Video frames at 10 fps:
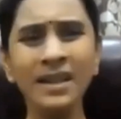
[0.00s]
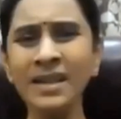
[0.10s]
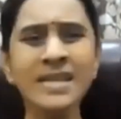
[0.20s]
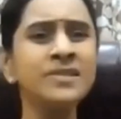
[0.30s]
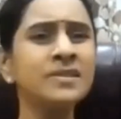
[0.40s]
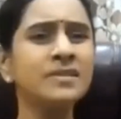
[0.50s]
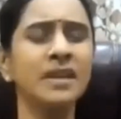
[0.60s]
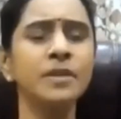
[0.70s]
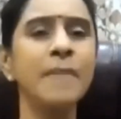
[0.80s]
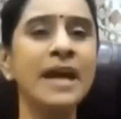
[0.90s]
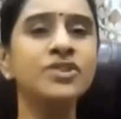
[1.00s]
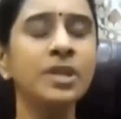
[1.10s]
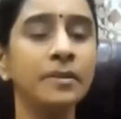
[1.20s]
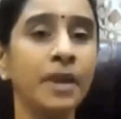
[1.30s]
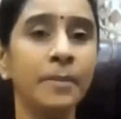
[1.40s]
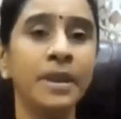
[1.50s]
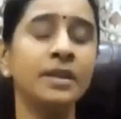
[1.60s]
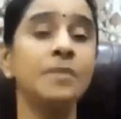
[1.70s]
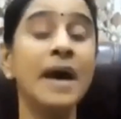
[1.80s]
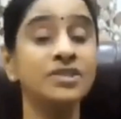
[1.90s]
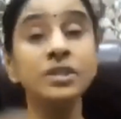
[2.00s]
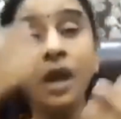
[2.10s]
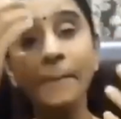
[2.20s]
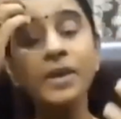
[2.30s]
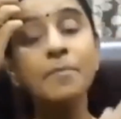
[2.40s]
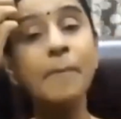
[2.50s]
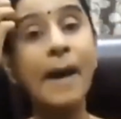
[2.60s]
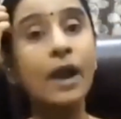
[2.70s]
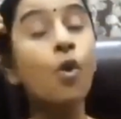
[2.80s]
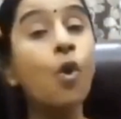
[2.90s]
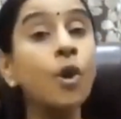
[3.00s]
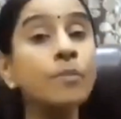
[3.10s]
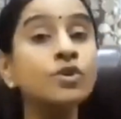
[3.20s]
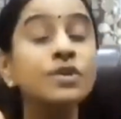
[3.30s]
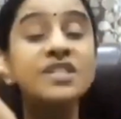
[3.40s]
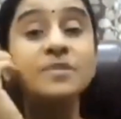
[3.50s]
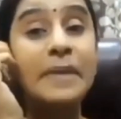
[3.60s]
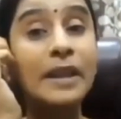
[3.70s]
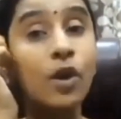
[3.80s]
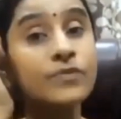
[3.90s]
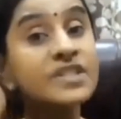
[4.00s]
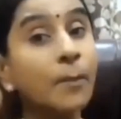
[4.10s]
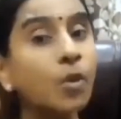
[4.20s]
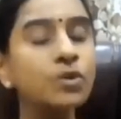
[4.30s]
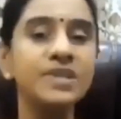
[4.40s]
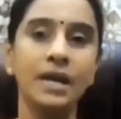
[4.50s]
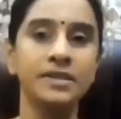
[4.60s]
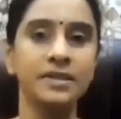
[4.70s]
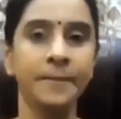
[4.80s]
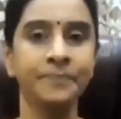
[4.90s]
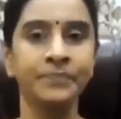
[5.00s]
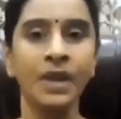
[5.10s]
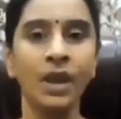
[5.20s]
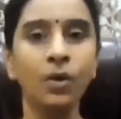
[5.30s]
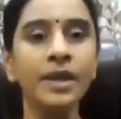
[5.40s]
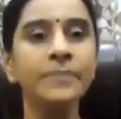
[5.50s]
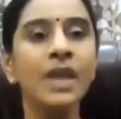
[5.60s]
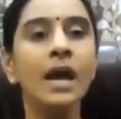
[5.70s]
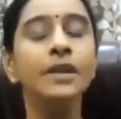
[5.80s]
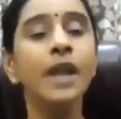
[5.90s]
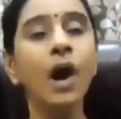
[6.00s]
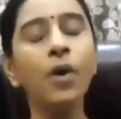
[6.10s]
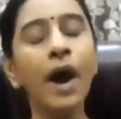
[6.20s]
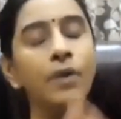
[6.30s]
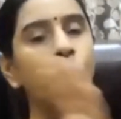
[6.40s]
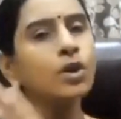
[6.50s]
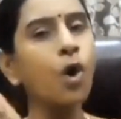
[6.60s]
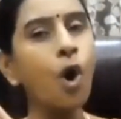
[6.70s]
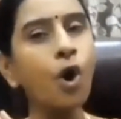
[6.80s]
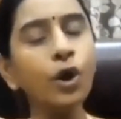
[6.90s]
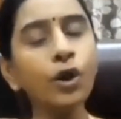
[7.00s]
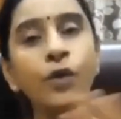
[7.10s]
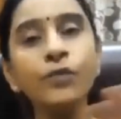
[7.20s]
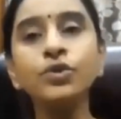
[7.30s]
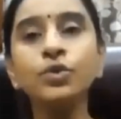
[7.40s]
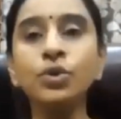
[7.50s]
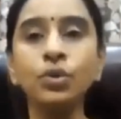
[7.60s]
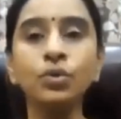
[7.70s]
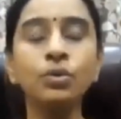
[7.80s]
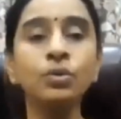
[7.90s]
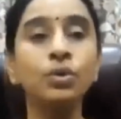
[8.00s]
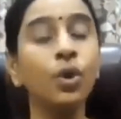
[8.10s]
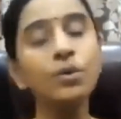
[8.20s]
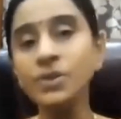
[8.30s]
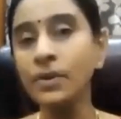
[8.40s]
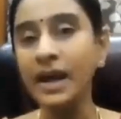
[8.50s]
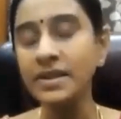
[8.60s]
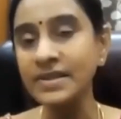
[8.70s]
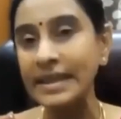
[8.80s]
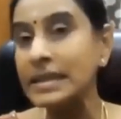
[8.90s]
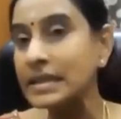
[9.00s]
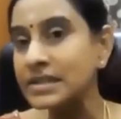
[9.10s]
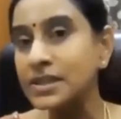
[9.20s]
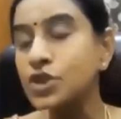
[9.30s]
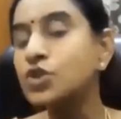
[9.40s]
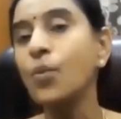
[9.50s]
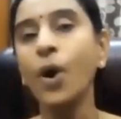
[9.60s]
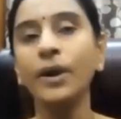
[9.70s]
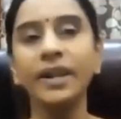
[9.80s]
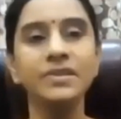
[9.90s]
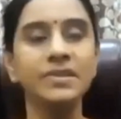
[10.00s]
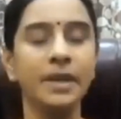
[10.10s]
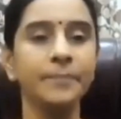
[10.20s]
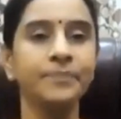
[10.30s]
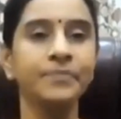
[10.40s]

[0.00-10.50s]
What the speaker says: let's imagine coming back home to the smell of samosas. Okay, now I want all of you to close your eyes and listen to what I say.